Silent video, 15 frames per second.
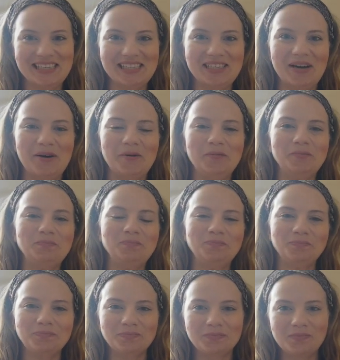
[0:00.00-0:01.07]
So
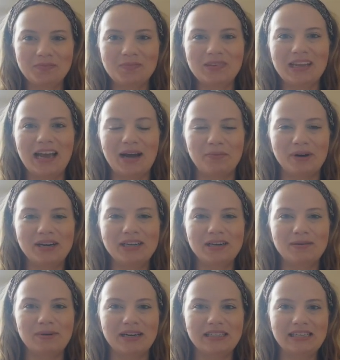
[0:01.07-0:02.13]
I wanted to
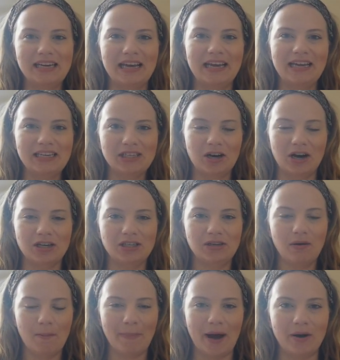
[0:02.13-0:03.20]
come on today and talk to you
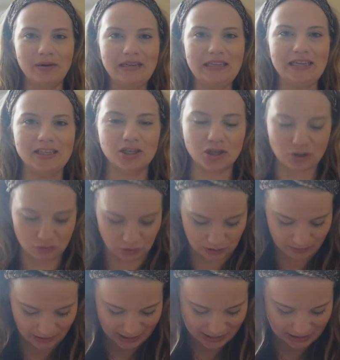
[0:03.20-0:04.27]
about this
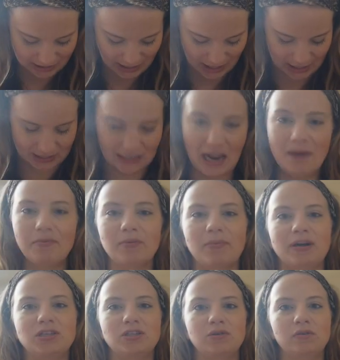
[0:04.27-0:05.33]
Streamlined tank top by
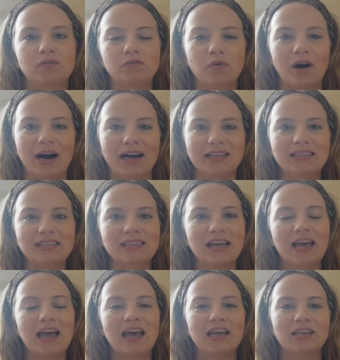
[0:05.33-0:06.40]
Two of Wands.
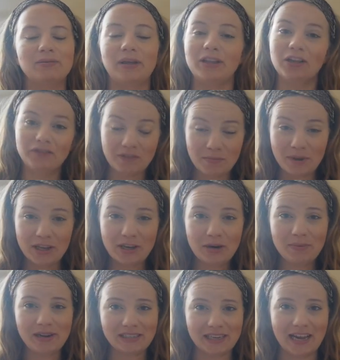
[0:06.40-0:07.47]
You might look familiar
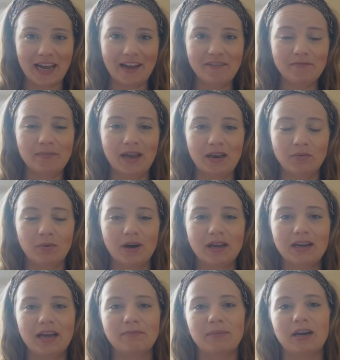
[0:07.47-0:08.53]
because I have made one.
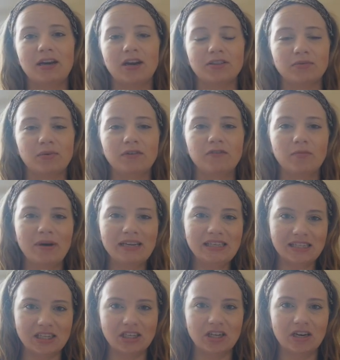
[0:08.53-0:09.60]
I made another one for my
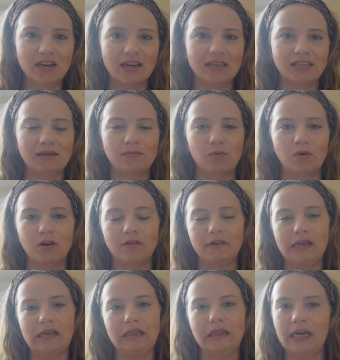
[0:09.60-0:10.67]
sister. It is in more of
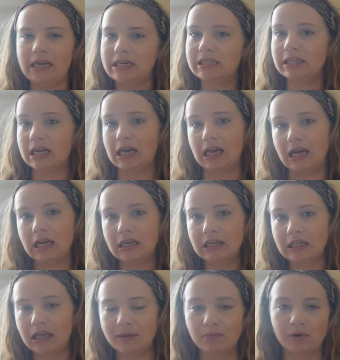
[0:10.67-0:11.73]
a light tan,
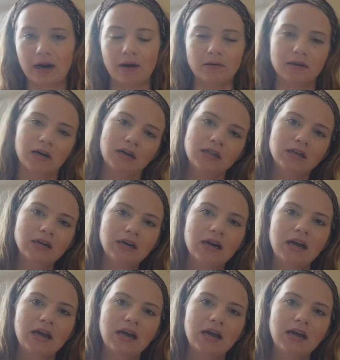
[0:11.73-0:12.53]
light brown color.